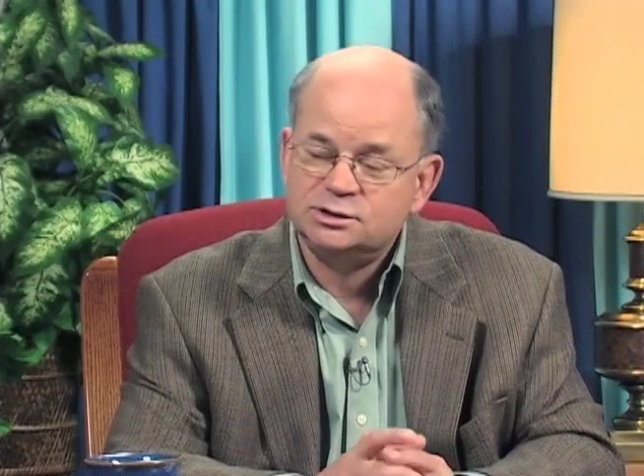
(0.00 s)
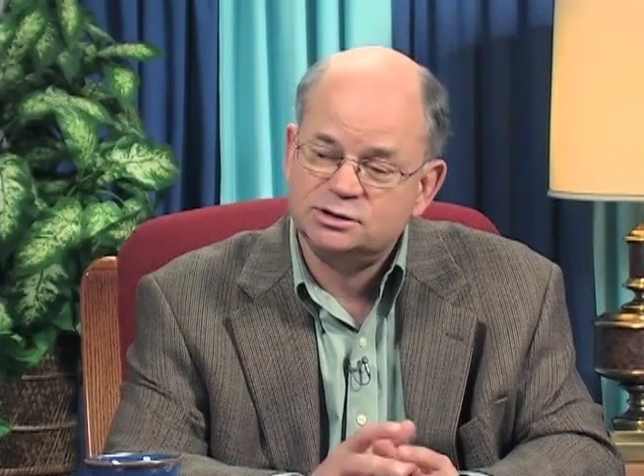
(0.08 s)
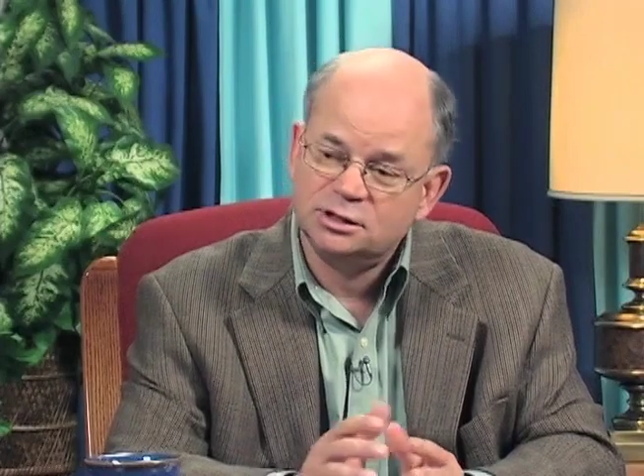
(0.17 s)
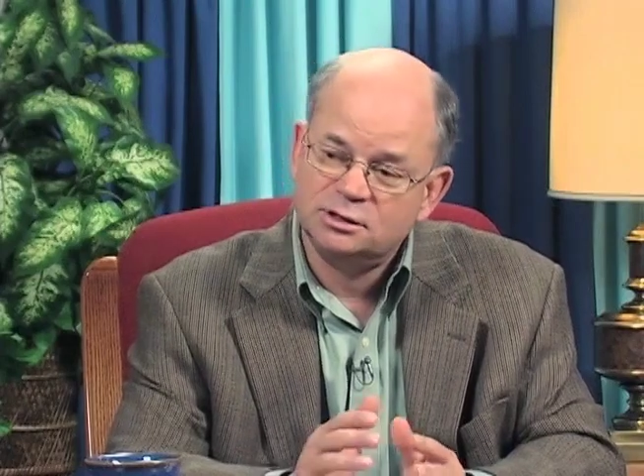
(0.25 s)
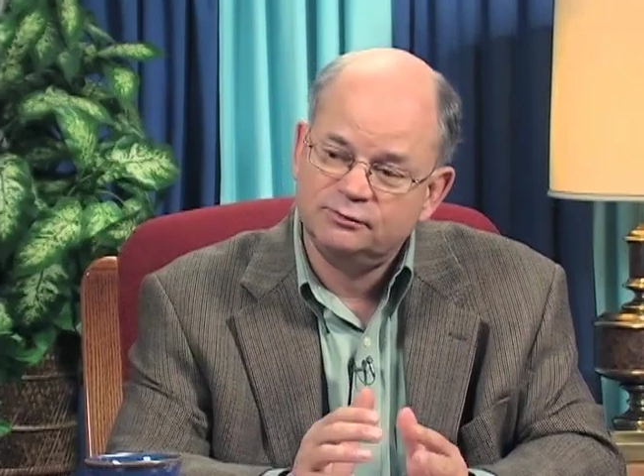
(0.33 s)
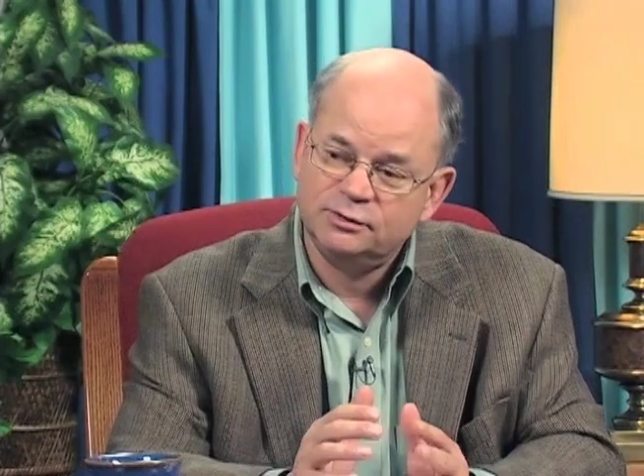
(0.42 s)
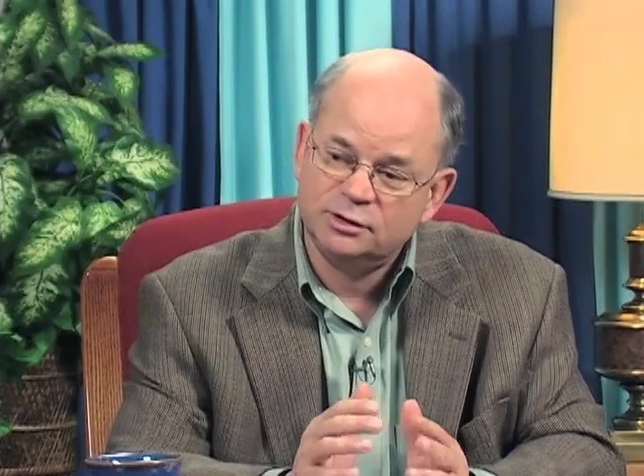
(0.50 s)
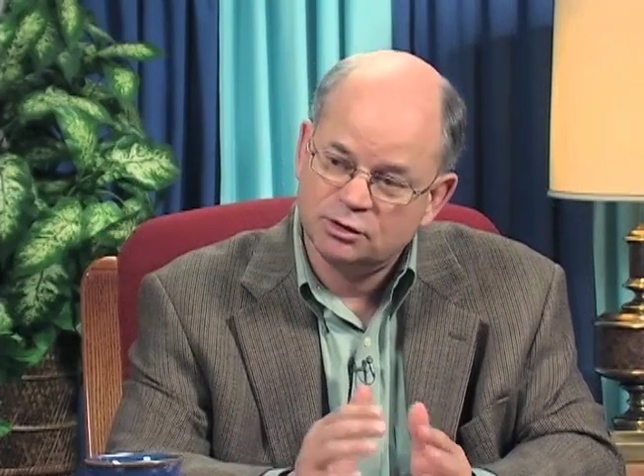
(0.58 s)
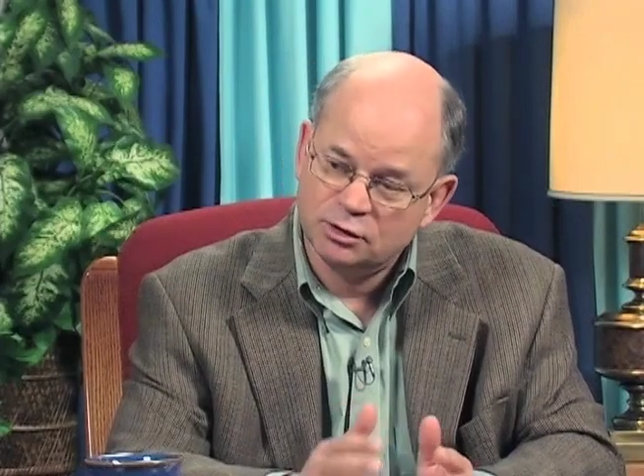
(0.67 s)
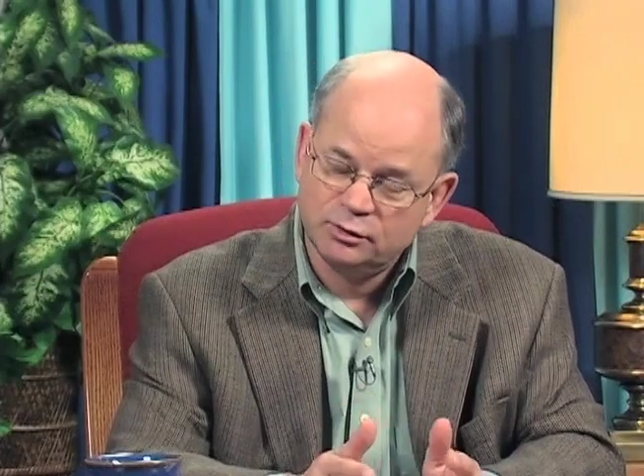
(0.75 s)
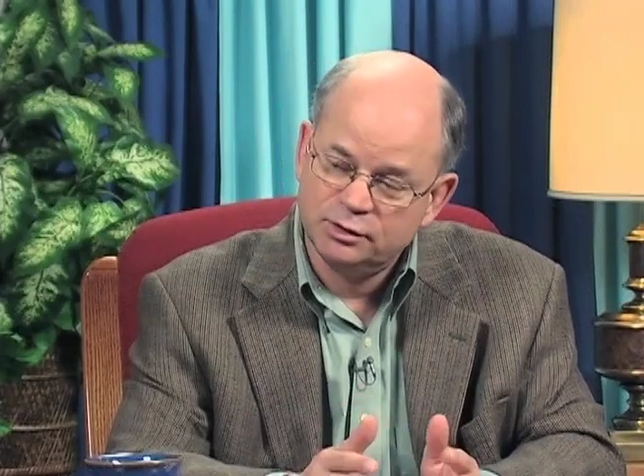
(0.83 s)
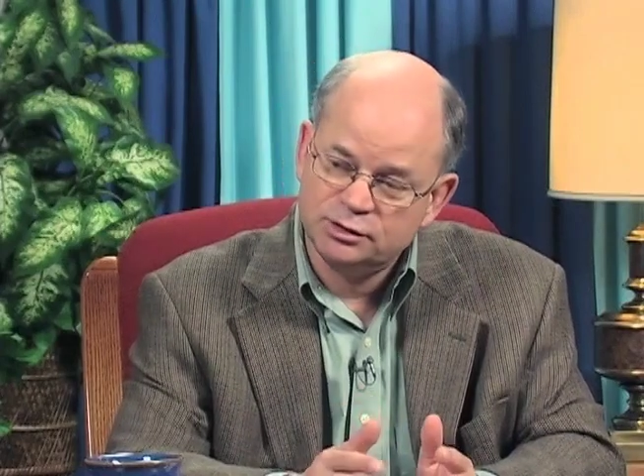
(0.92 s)
instead of
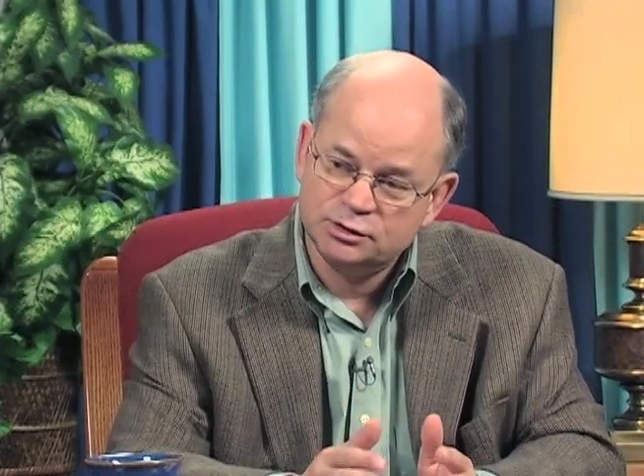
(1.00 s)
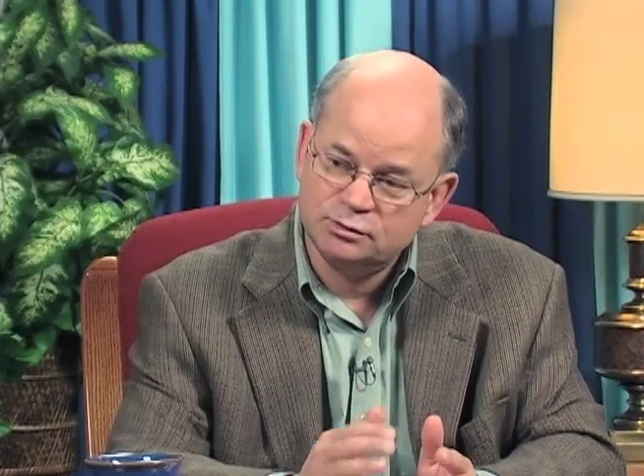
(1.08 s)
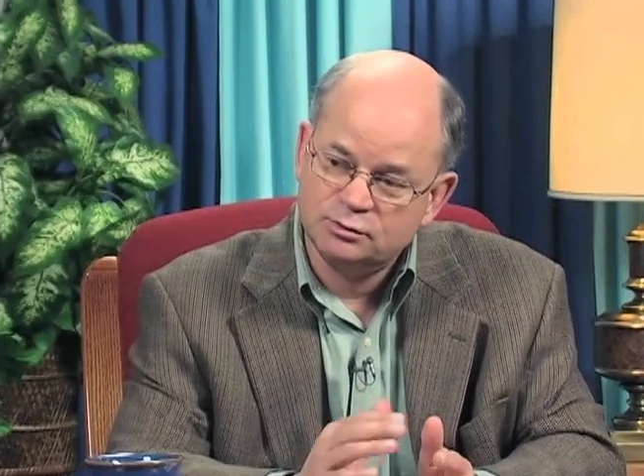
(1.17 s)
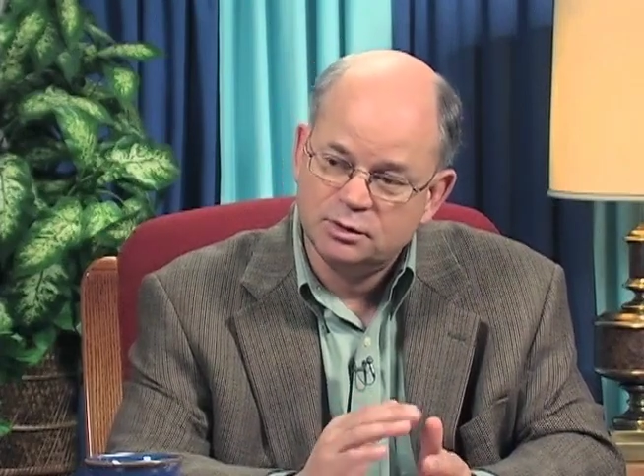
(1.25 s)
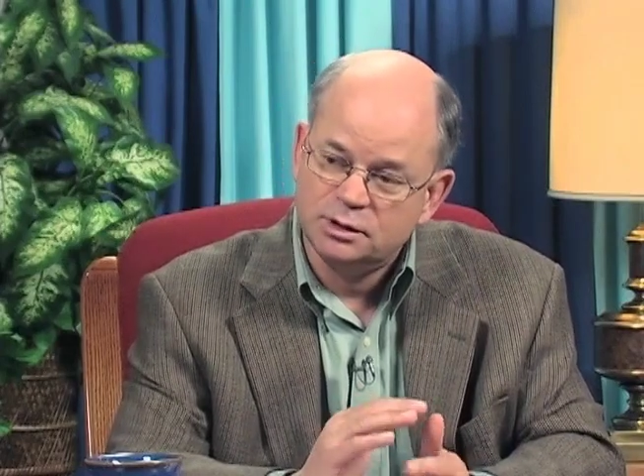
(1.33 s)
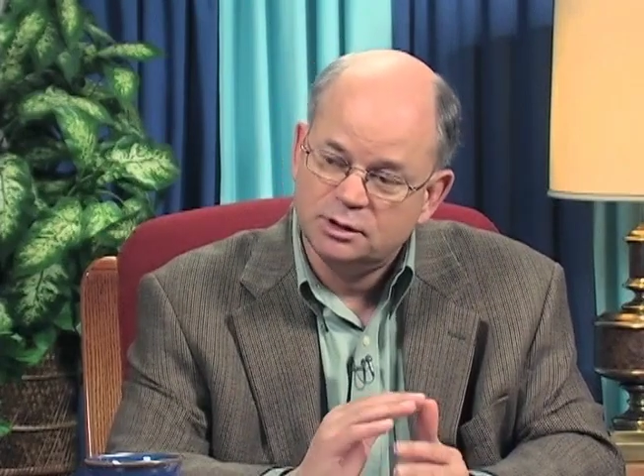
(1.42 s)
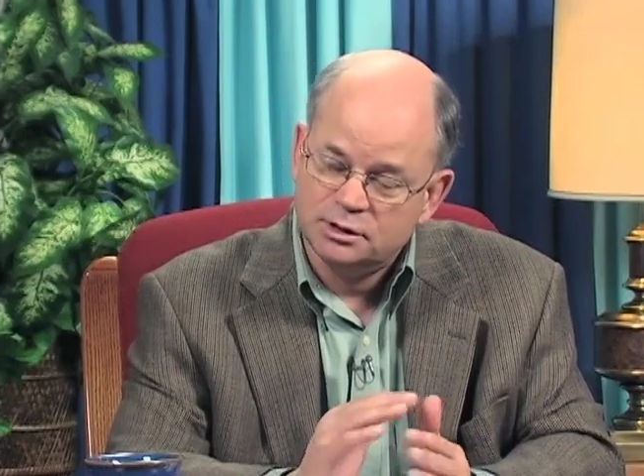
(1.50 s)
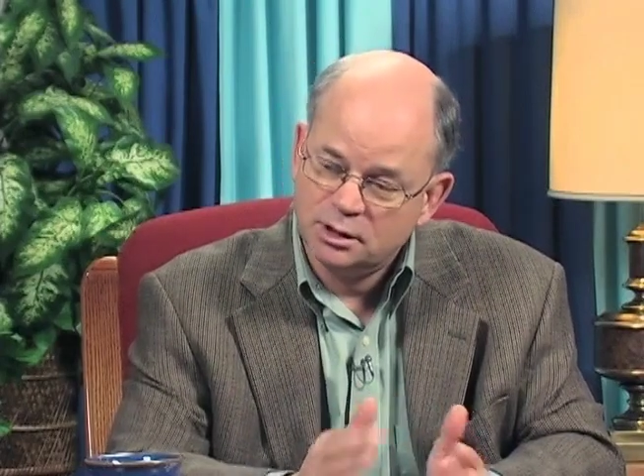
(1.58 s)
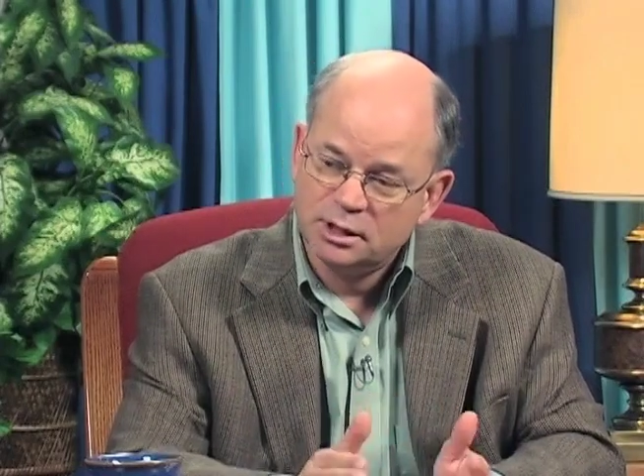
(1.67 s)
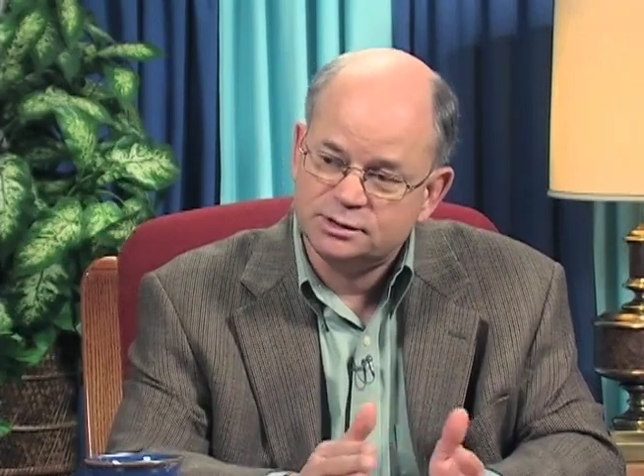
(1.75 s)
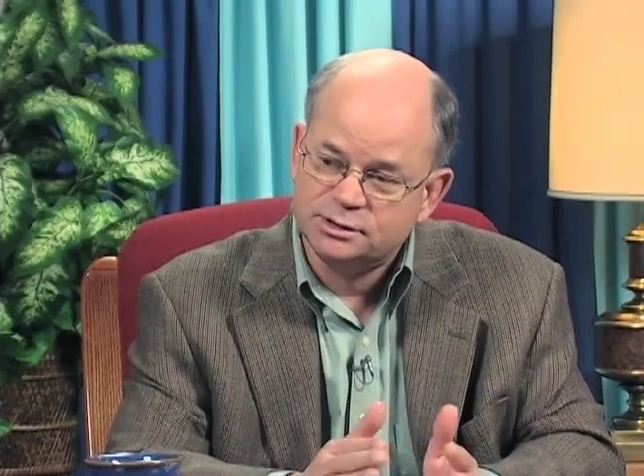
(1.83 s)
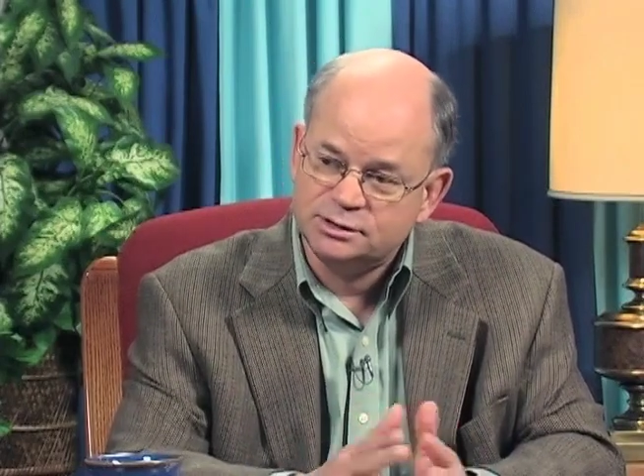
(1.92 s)
encourage you
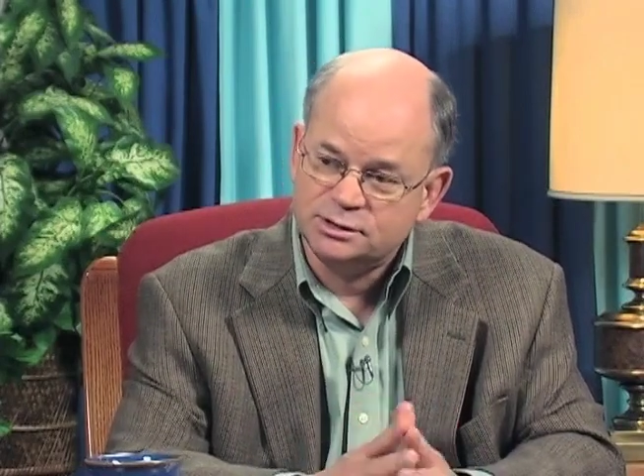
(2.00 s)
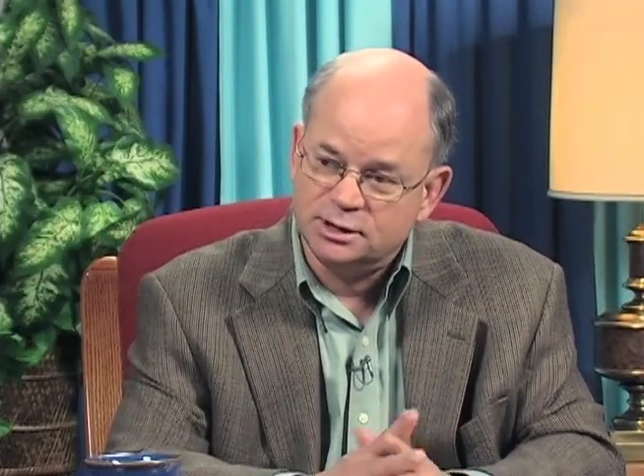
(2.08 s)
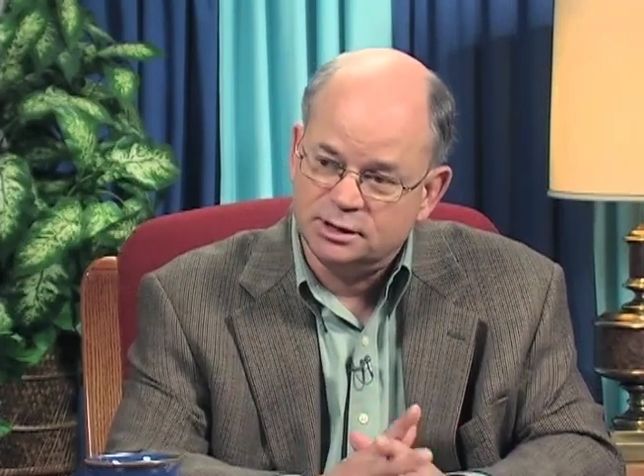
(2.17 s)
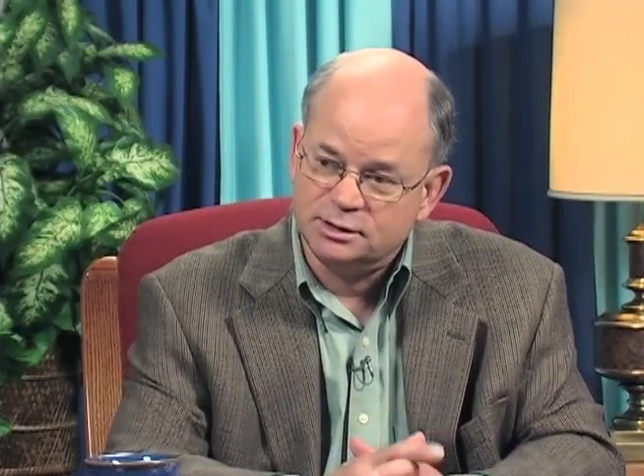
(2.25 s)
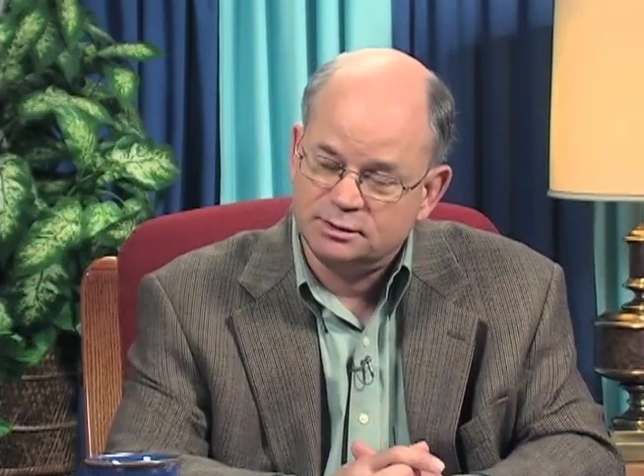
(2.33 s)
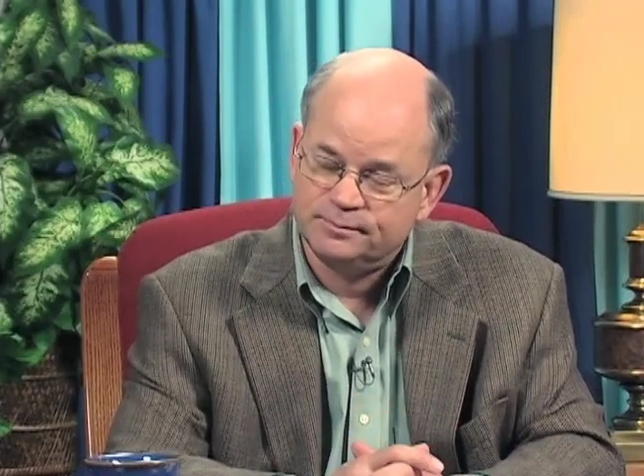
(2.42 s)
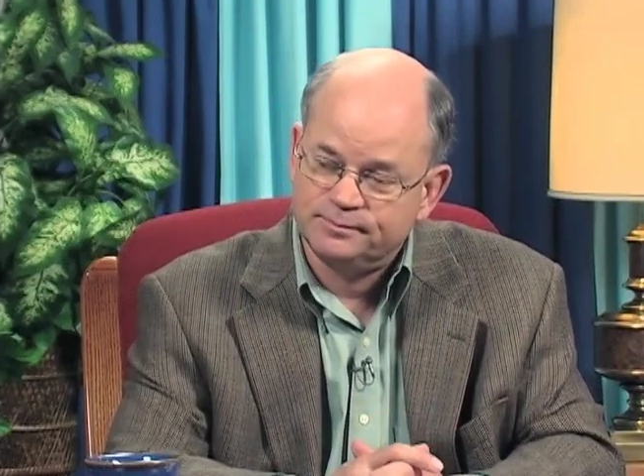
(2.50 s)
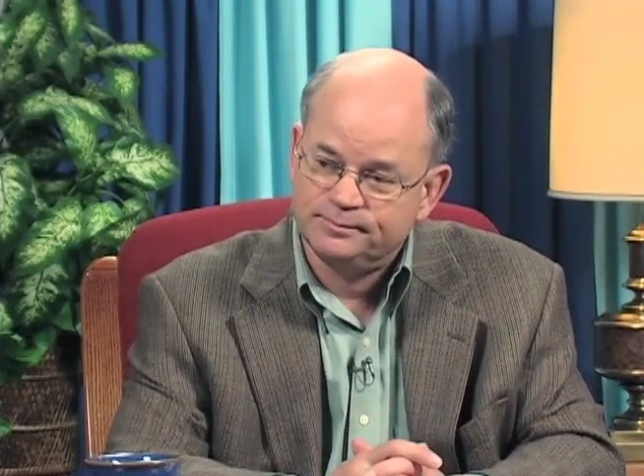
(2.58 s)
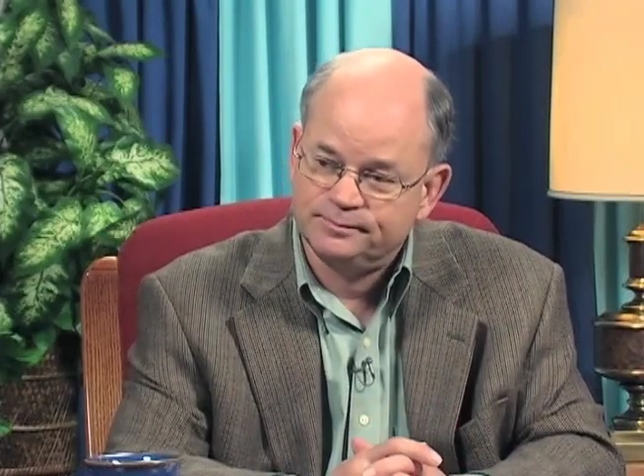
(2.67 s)
not to sin?